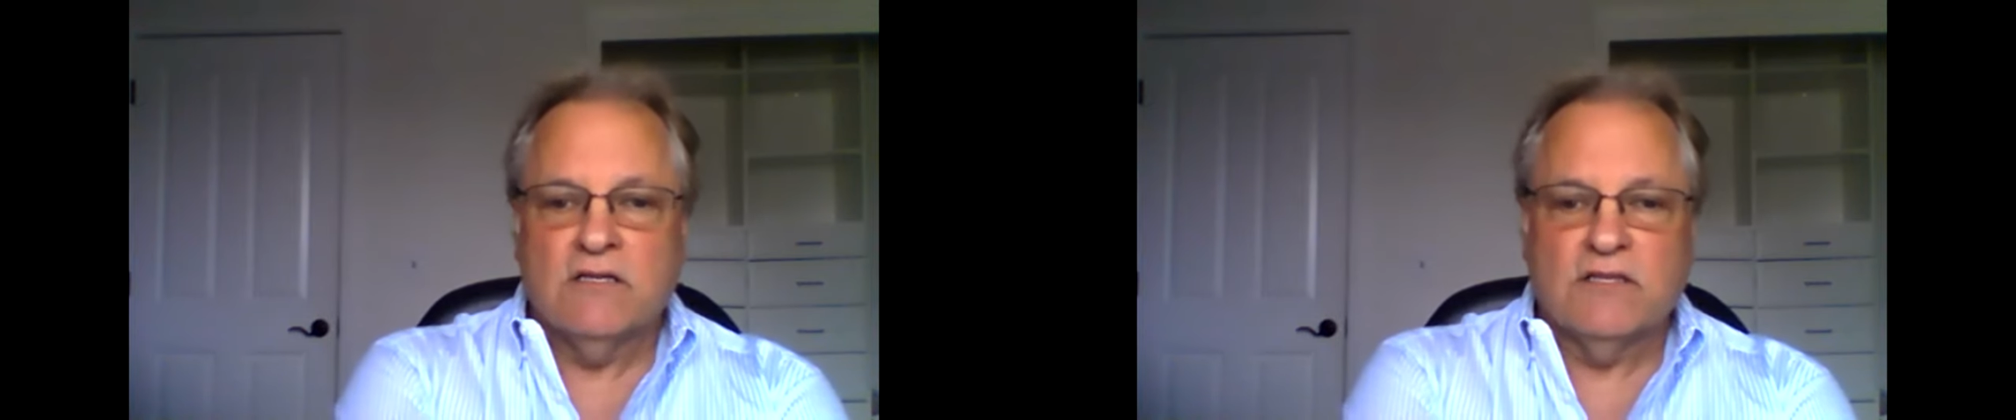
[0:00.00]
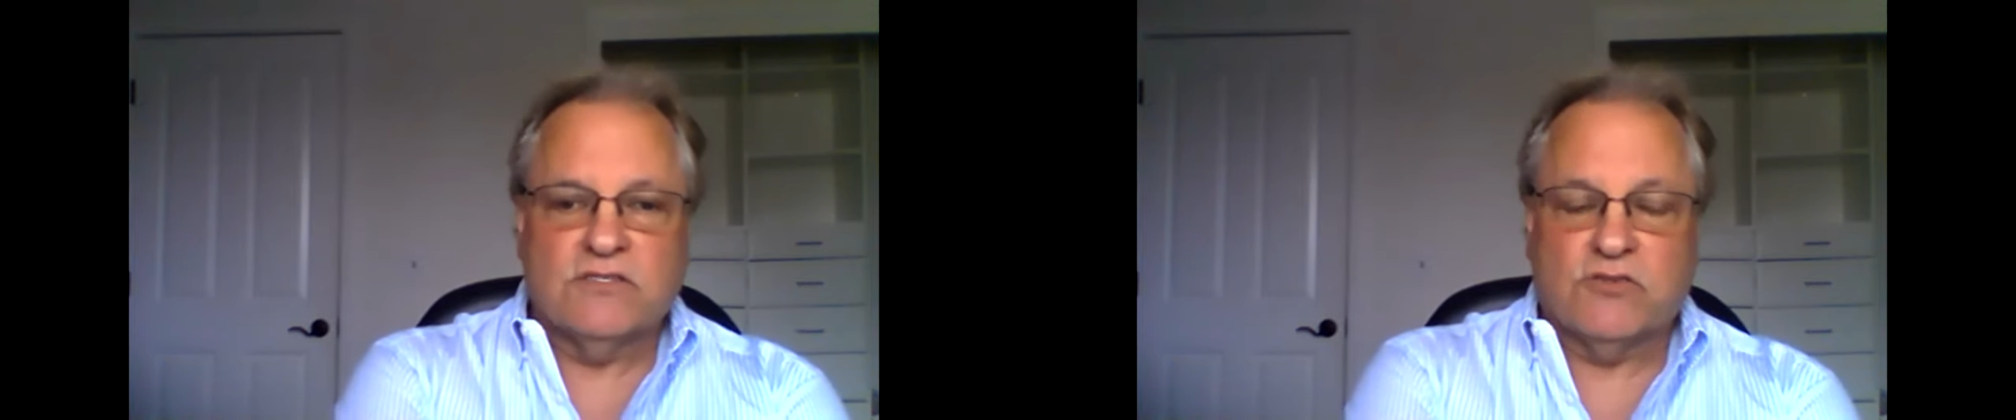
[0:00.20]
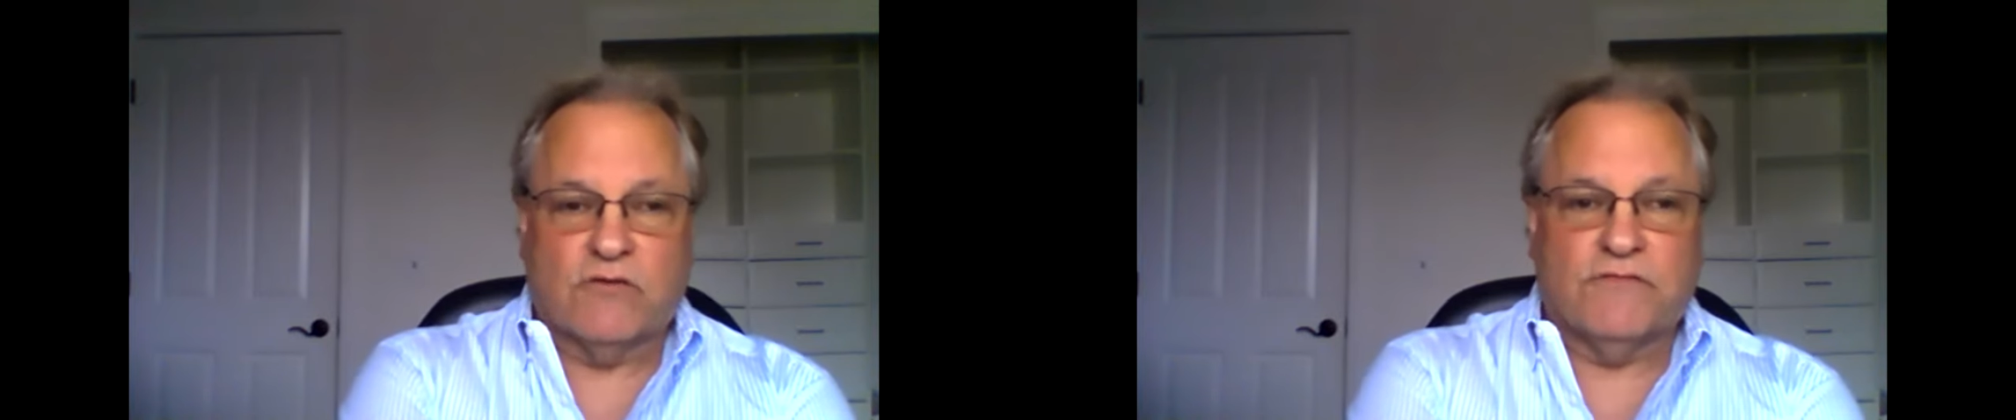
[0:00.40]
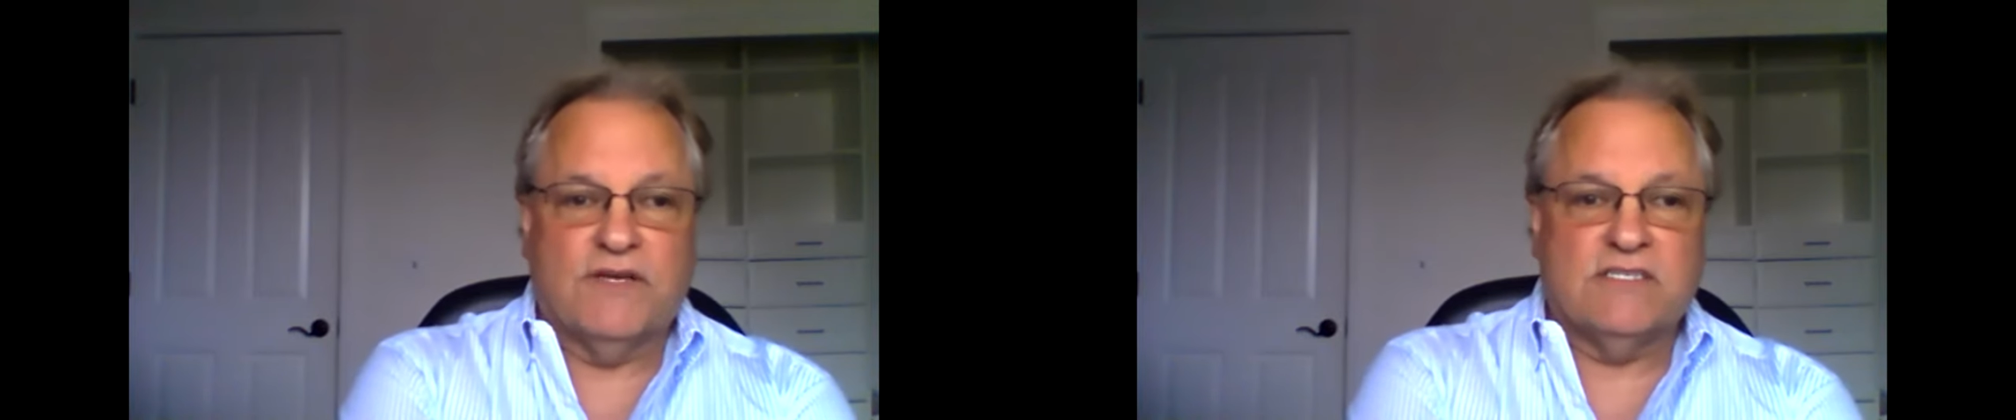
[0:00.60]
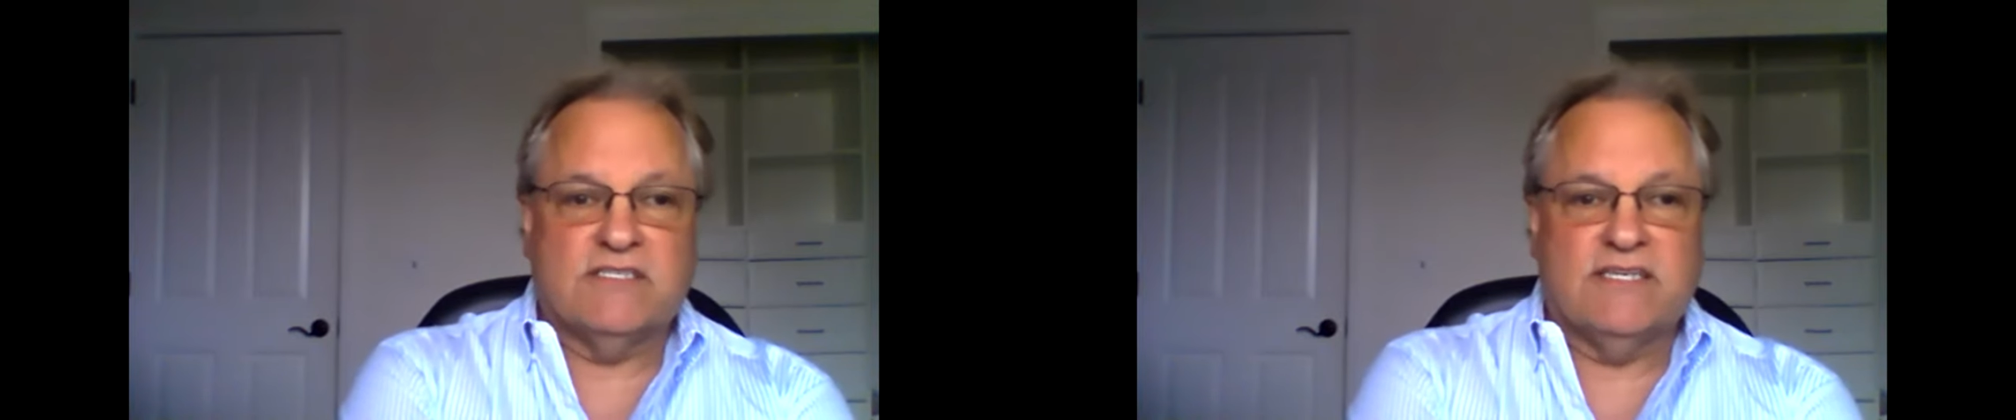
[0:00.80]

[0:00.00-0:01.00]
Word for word: the surface